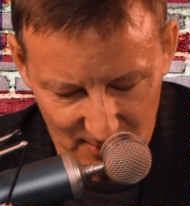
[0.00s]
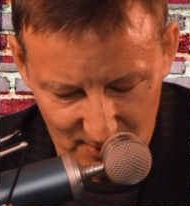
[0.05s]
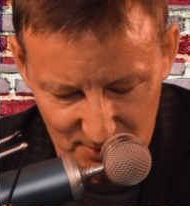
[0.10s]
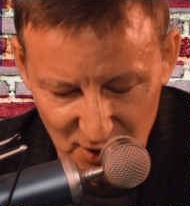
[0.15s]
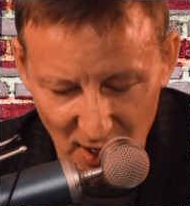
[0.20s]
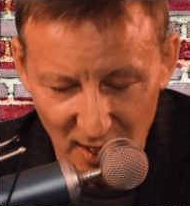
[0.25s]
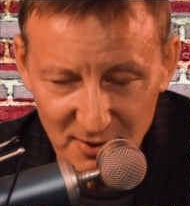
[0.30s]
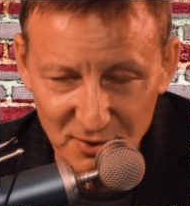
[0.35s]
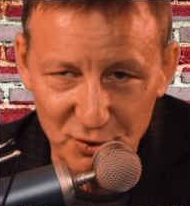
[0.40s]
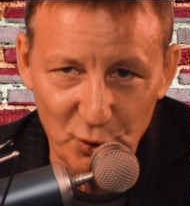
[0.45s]

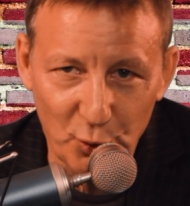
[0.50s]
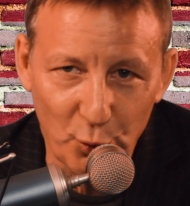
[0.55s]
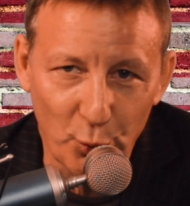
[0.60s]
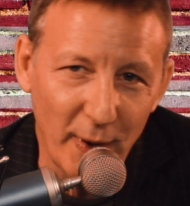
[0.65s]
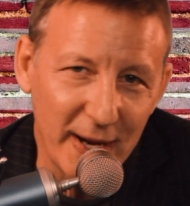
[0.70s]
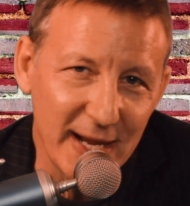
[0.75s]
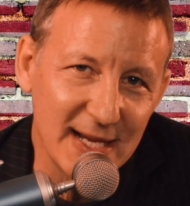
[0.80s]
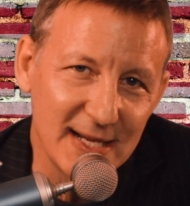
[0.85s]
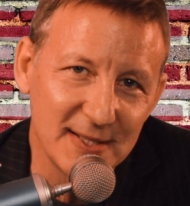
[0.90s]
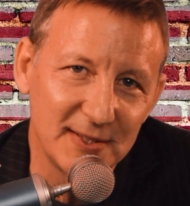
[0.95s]
just
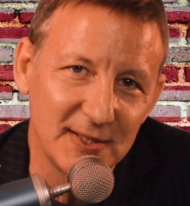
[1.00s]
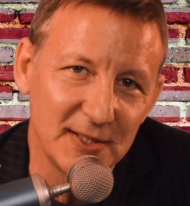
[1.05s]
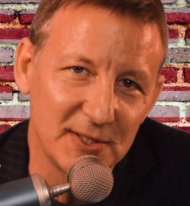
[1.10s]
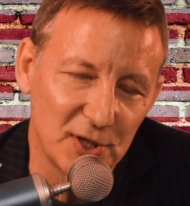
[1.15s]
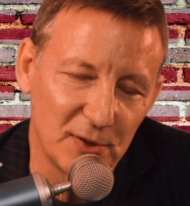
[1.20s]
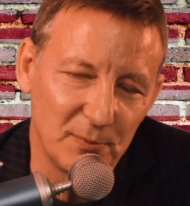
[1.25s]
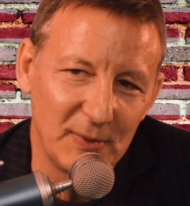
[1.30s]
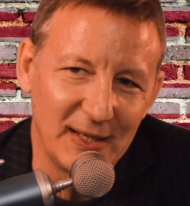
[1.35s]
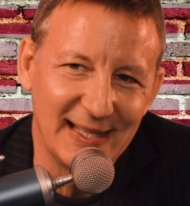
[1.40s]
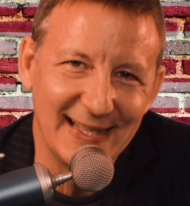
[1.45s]
crazy
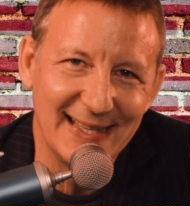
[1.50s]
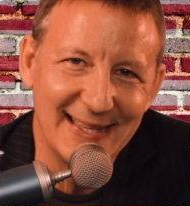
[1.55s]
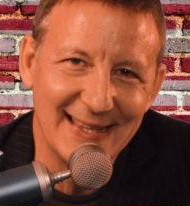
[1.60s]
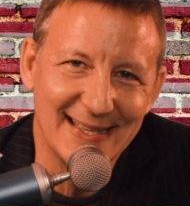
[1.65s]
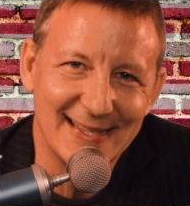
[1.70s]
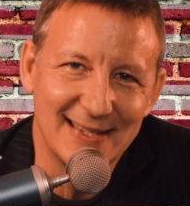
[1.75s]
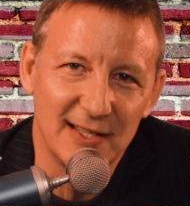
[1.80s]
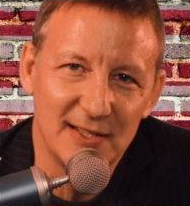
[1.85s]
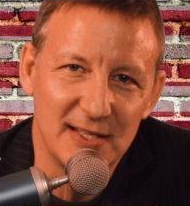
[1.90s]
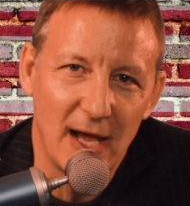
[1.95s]
to me
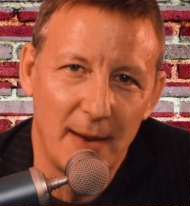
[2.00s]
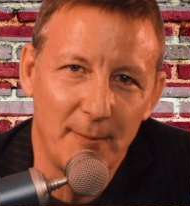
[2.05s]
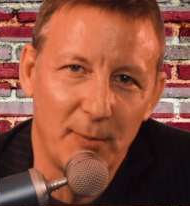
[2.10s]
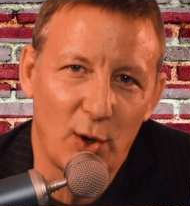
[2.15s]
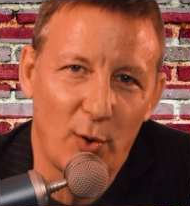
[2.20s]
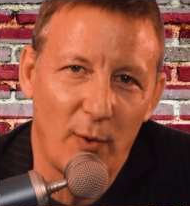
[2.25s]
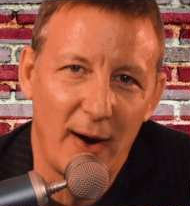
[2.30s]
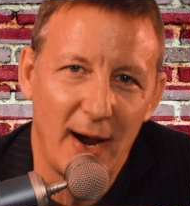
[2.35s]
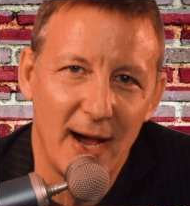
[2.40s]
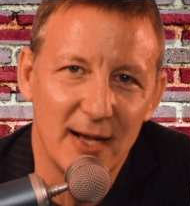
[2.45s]
that the
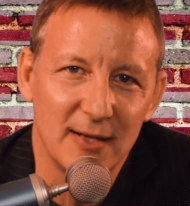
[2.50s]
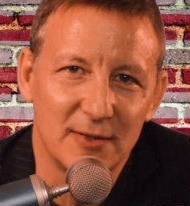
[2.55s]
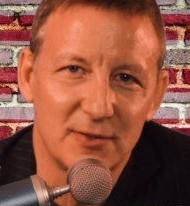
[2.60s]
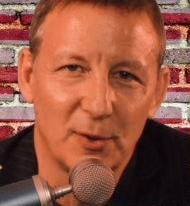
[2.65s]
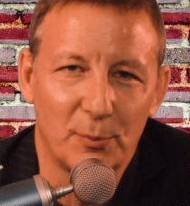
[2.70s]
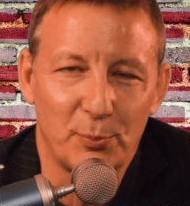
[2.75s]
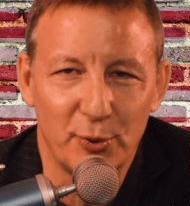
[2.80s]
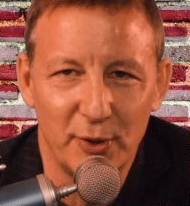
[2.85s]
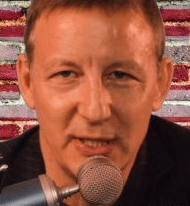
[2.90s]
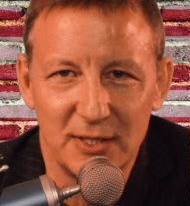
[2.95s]
Democrats
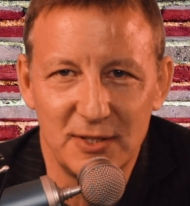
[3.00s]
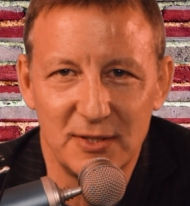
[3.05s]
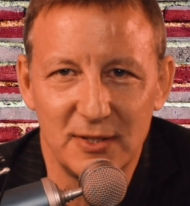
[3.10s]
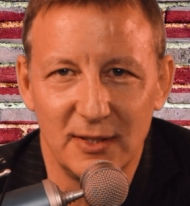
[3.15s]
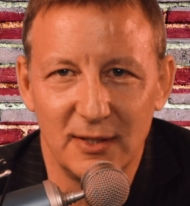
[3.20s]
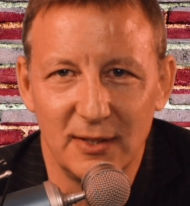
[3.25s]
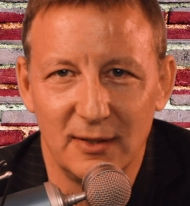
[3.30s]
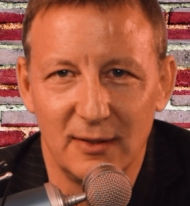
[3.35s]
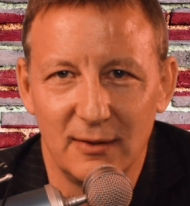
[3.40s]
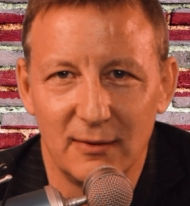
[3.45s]
are
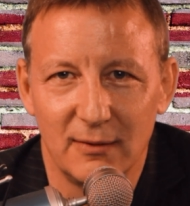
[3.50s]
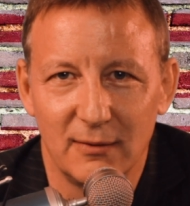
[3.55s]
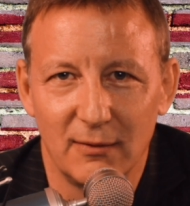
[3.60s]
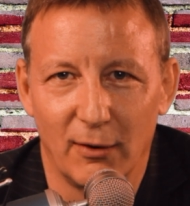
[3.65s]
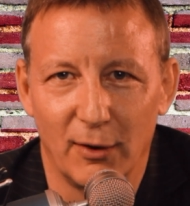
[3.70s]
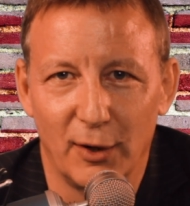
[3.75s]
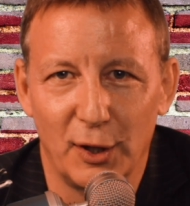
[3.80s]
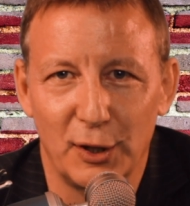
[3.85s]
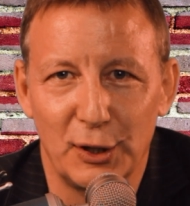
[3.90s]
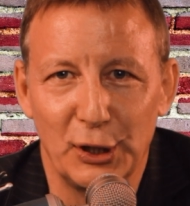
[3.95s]
preaching
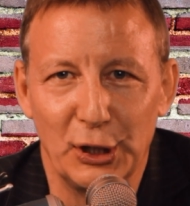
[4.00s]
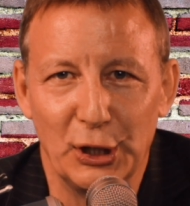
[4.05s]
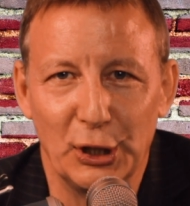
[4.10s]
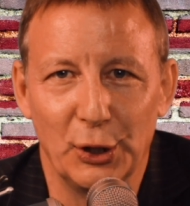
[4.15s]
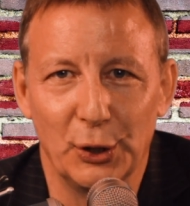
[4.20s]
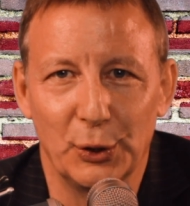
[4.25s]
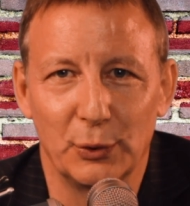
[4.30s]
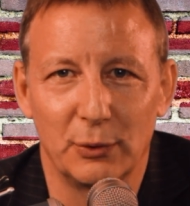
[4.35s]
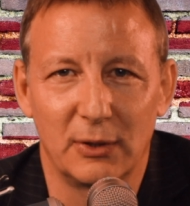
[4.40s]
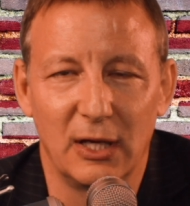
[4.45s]
or,
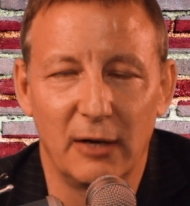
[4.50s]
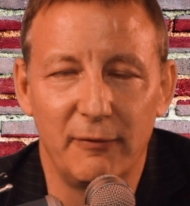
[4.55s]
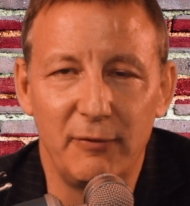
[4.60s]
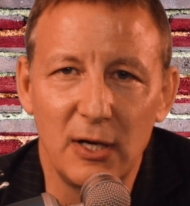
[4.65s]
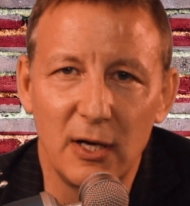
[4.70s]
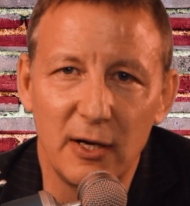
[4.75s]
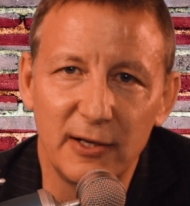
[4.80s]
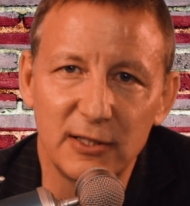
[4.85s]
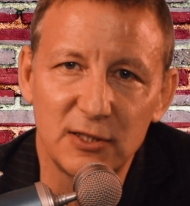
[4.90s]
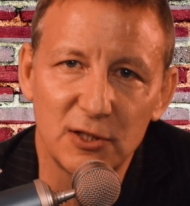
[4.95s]

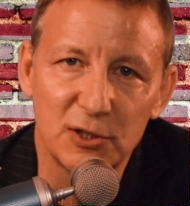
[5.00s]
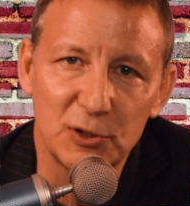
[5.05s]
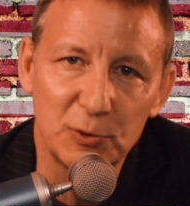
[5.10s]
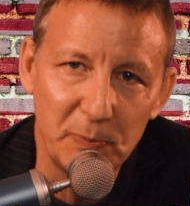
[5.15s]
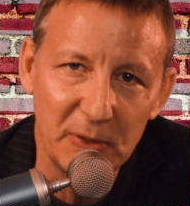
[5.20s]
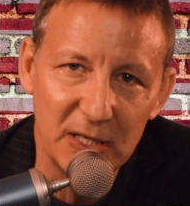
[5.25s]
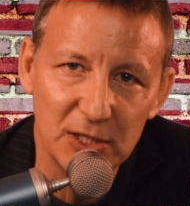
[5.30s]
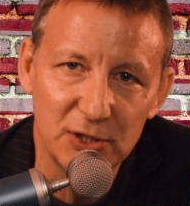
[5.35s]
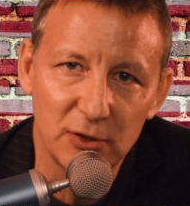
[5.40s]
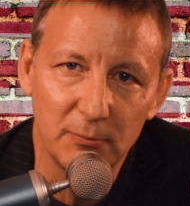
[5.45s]
giving us a
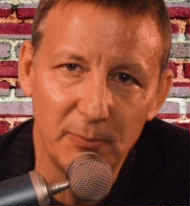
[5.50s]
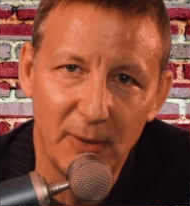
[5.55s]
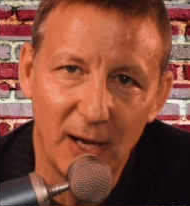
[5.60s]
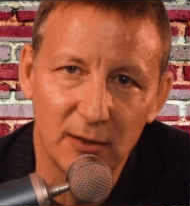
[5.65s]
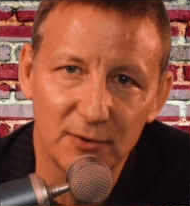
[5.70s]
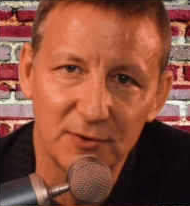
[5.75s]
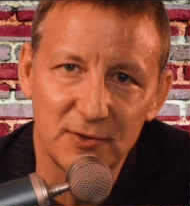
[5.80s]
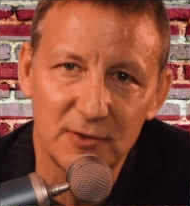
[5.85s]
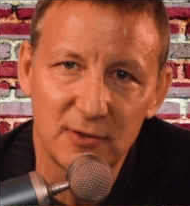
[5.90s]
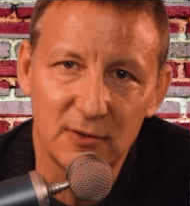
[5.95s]
speech
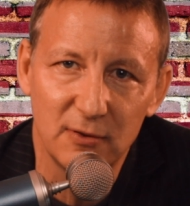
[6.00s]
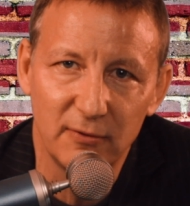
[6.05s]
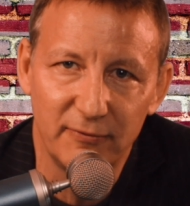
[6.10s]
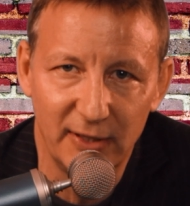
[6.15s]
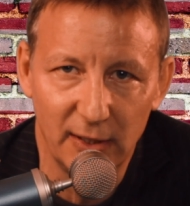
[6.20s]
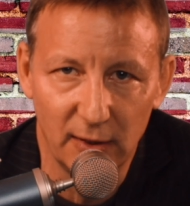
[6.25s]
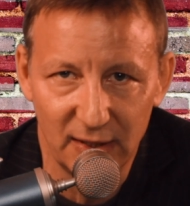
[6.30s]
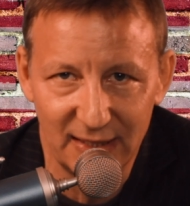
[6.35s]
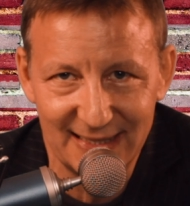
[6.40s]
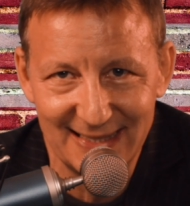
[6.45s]
about
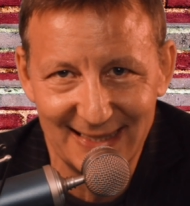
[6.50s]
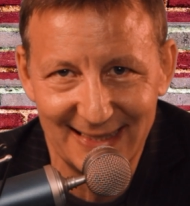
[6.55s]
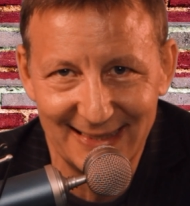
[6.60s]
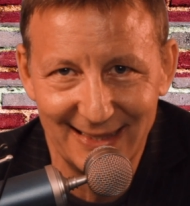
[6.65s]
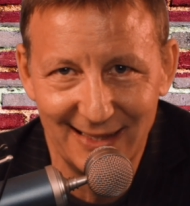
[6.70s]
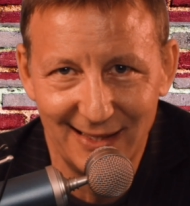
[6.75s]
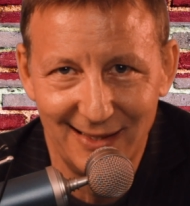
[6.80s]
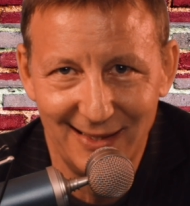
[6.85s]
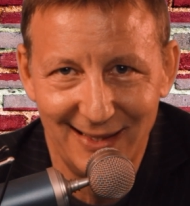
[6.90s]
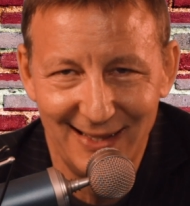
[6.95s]

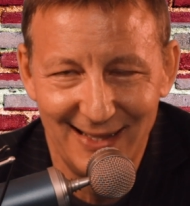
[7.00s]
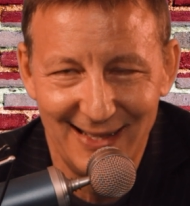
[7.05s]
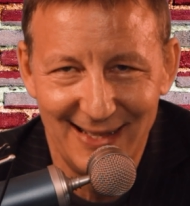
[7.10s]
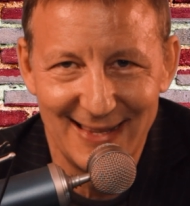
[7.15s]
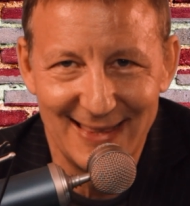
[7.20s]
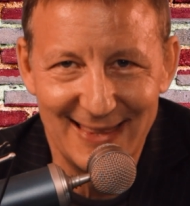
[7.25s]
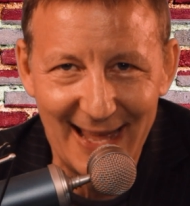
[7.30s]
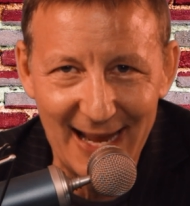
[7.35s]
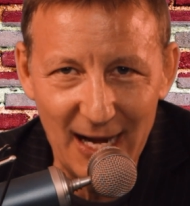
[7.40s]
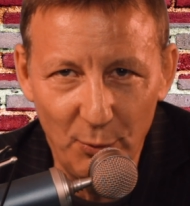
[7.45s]
civility.
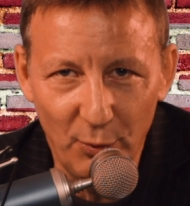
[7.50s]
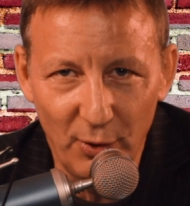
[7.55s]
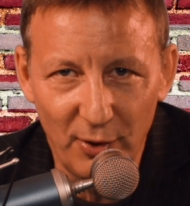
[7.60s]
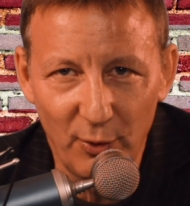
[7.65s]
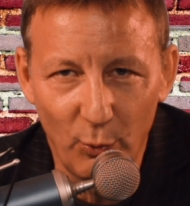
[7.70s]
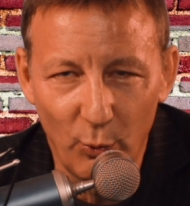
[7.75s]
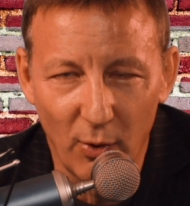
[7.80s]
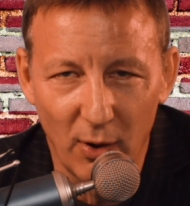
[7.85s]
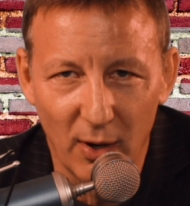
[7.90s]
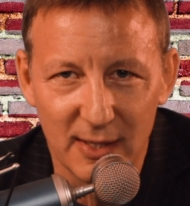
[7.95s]
They were
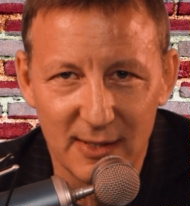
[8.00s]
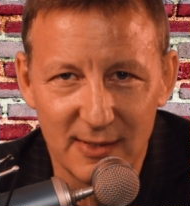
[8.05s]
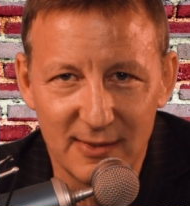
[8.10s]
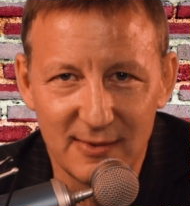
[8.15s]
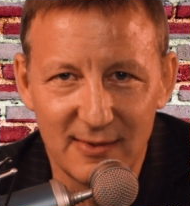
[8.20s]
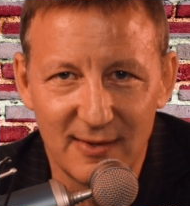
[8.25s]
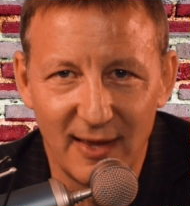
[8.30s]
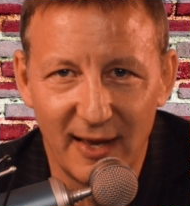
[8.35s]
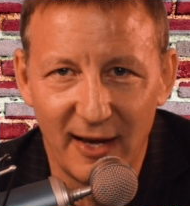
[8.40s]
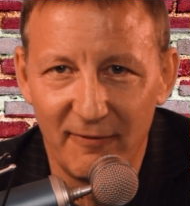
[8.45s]
the
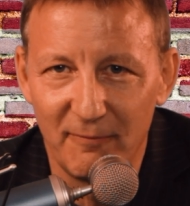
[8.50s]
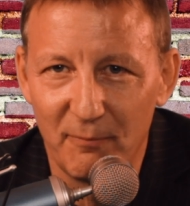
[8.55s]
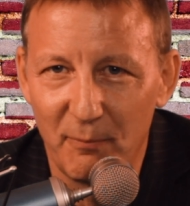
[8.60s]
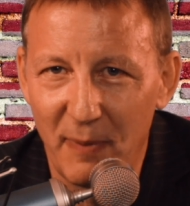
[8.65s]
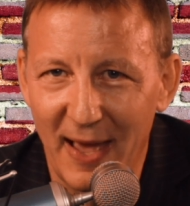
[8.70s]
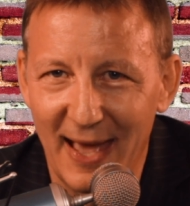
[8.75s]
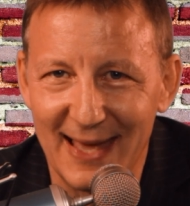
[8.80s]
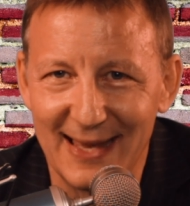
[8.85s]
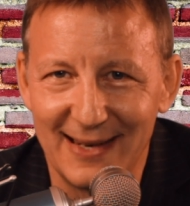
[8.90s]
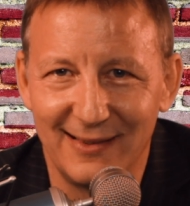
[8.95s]
ones that have
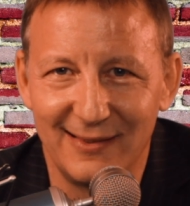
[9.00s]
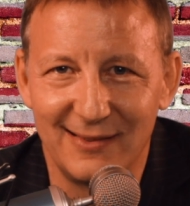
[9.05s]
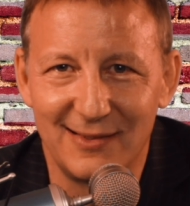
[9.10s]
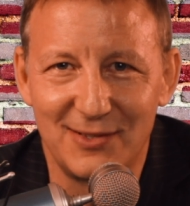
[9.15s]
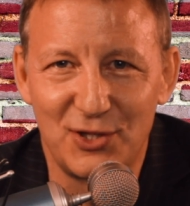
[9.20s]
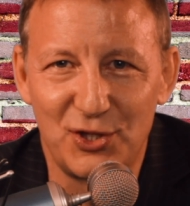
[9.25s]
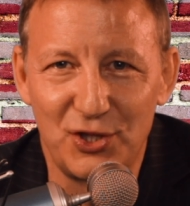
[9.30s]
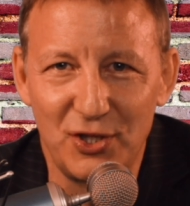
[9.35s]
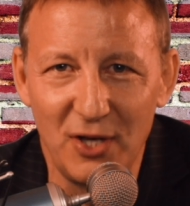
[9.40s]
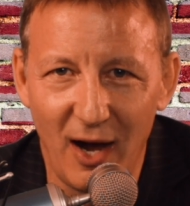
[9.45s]

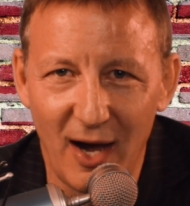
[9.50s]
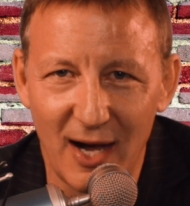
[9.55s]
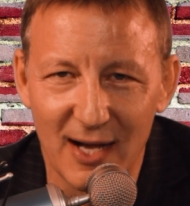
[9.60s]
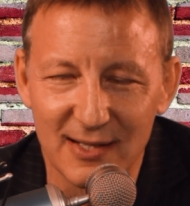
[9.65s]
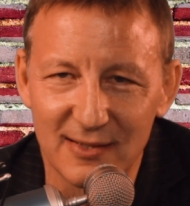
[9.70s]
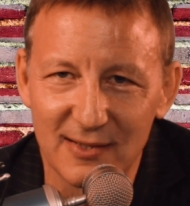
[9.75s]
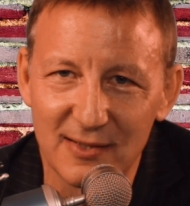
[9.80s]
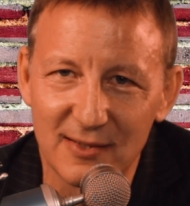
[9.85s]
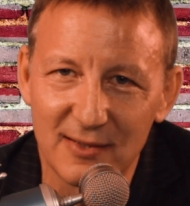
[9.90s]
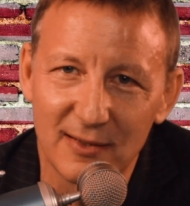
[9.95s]
been
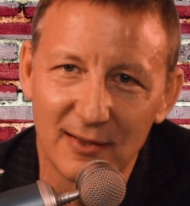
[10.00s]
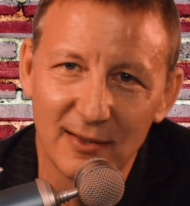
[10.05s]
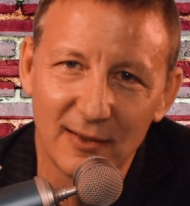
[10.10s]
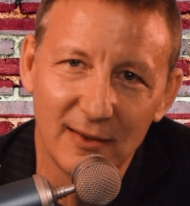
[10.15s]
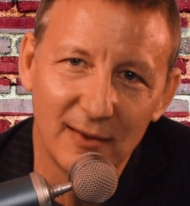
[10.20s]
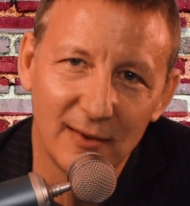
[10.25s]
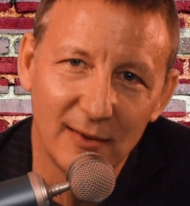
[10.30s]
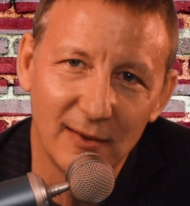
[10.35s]
just